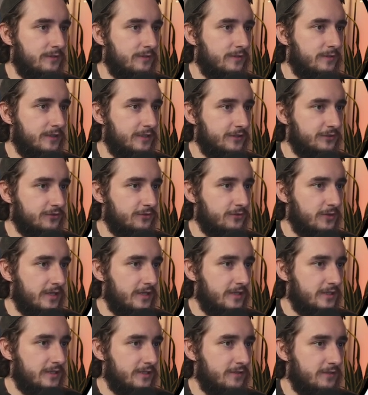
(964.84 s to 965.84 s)
is
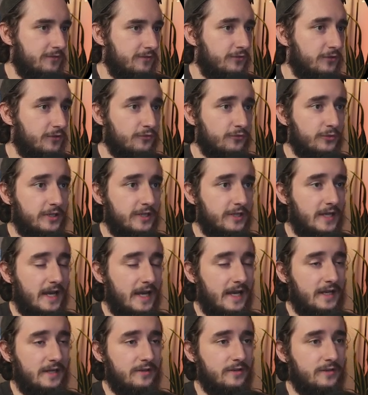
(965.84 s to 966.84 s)
created. Feel free to
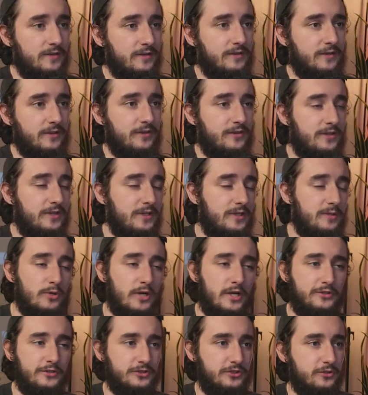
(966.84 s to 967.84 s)
add the
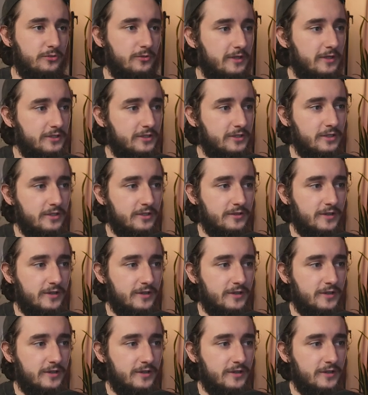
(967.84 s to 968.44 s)
project URL here.